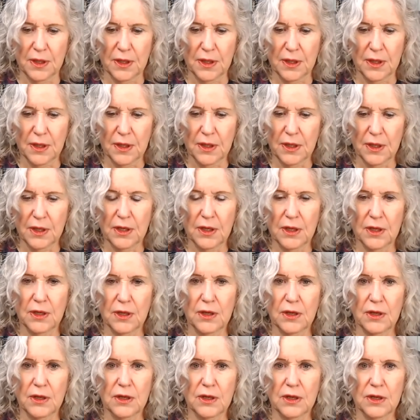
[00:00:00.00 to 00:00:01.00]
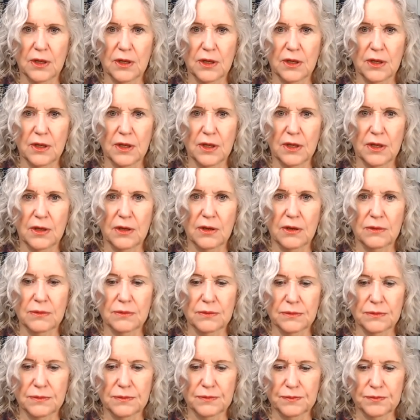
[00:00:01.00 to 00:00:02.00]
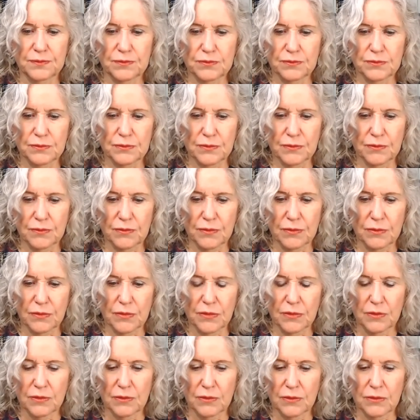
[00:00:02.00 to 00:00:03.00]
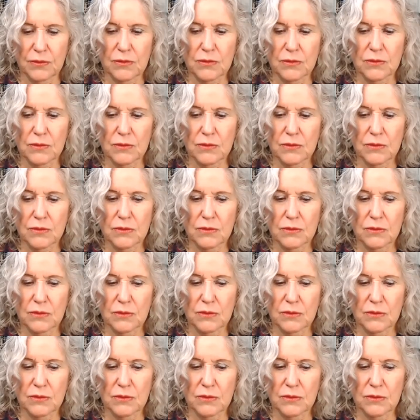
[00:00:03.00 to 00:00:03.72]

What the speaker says: No one is speaking in this clip.